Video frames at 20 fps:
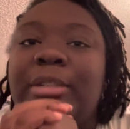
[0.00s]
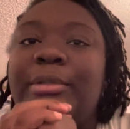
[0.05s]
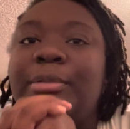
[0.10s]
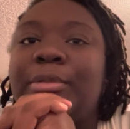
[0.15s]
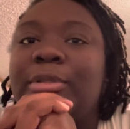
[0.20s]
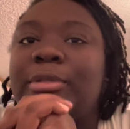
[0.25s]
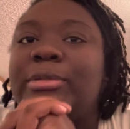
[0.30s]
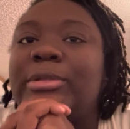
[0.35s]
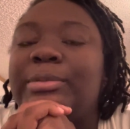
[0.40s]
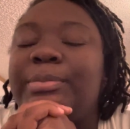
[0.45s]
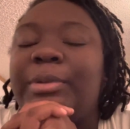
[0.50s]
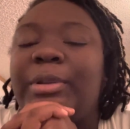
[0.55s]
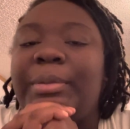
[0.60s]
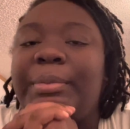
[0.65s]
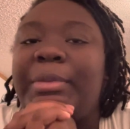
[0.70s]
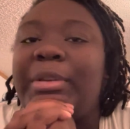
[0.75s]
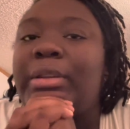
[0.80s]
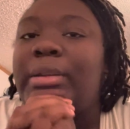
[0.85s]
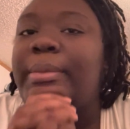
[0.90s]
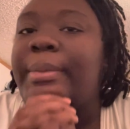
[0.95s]
already putting
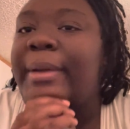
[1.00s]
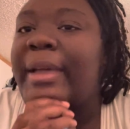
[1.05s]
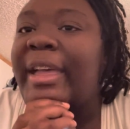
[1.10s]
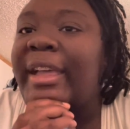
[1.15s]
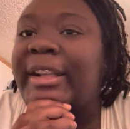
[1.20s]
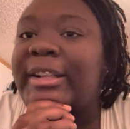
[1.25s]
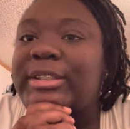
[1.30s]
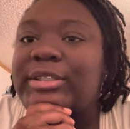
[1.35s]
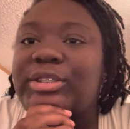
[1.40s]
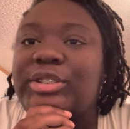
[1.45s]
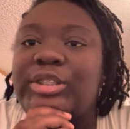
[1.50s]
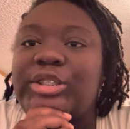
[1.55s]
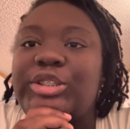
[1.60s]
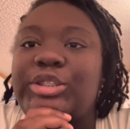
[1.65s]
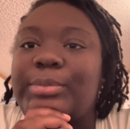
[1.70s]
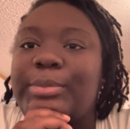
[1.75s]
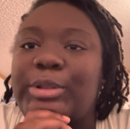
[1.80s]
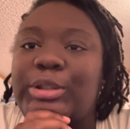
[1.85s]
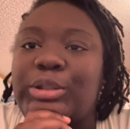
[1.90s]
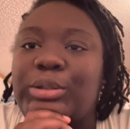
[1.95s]
me in the bag,
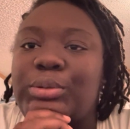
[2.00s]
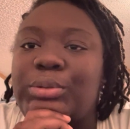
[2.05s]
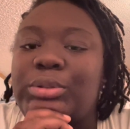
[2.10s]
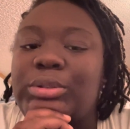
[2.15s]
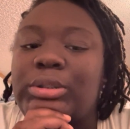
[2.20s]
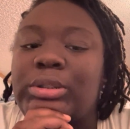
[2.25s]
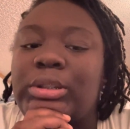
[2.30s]
changing my clothes,